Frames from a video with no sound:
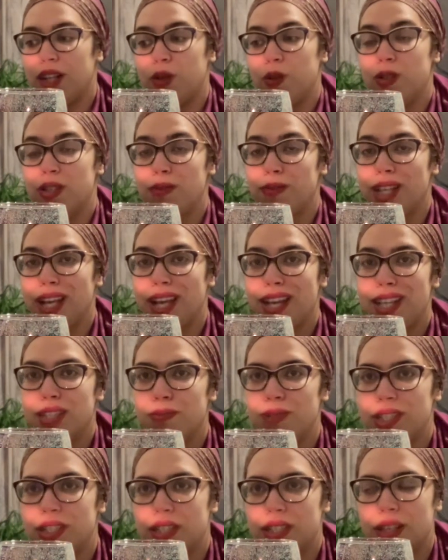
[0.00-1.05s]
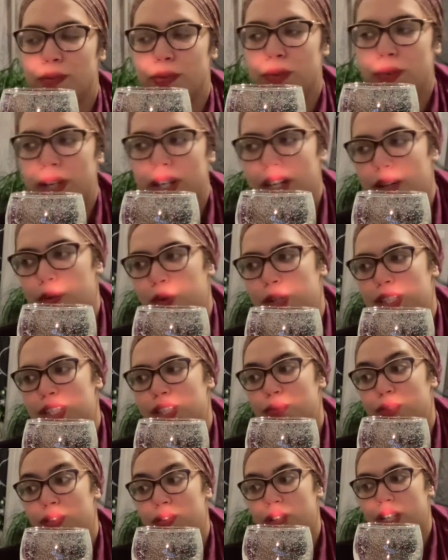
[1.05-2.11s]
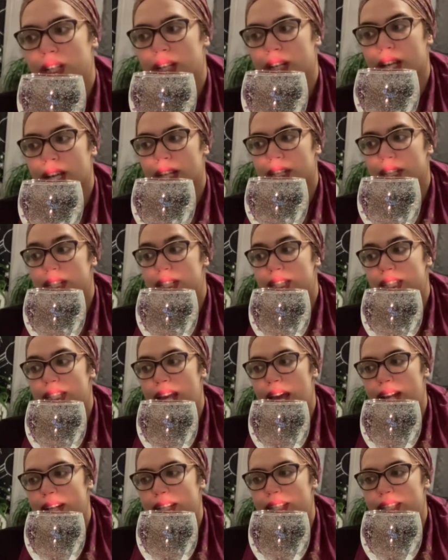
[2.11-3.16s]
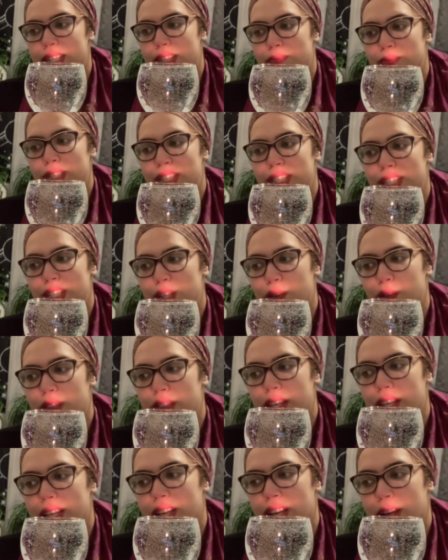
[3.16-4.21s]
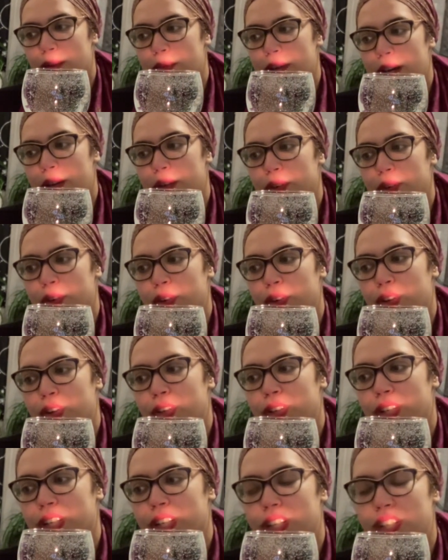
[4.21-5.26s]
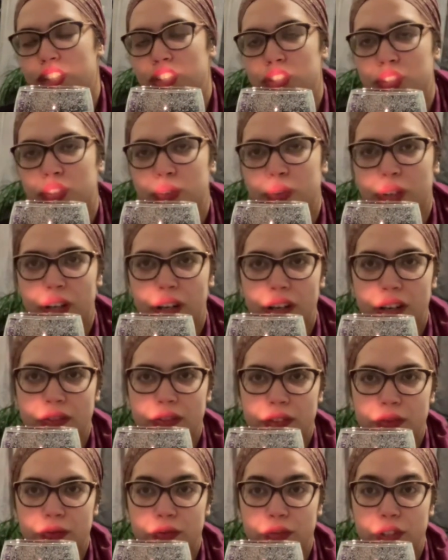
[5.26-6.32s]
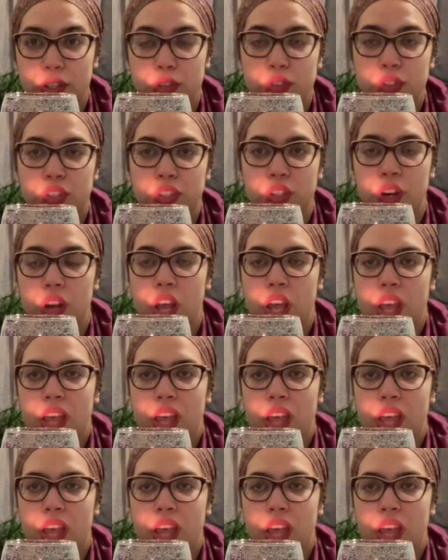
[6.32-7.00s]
No, something has been separated and wants to be reconnected. Sadness, missing you, thinking about you, yearning, unsure of the future.